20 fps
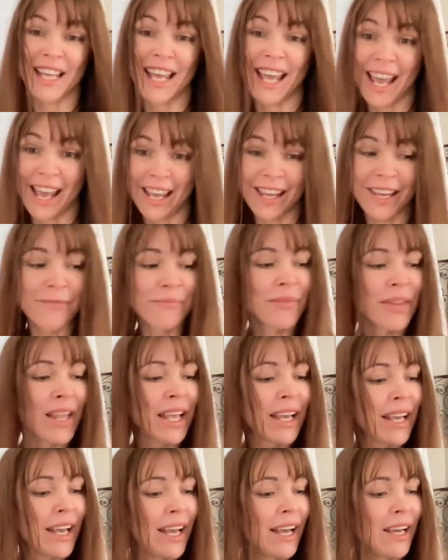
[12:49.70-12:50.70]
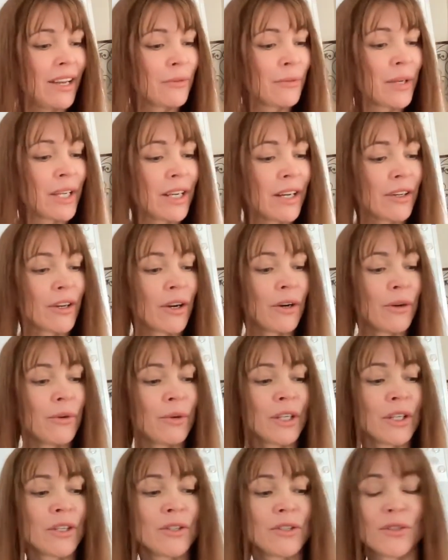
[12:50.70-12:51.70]
say A. And we are
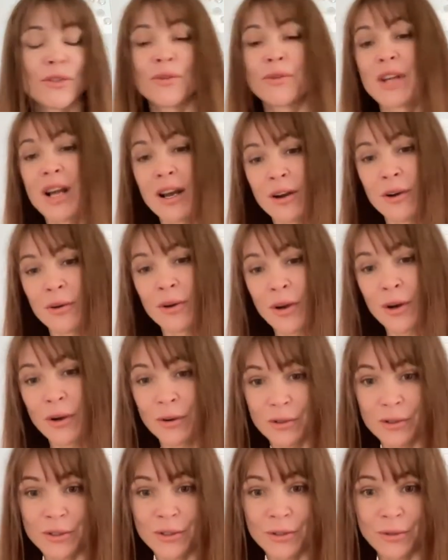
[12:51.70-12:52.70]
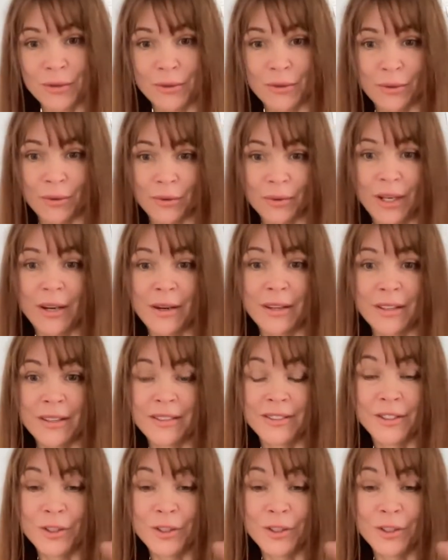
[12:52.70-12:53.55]
going to now go to uh,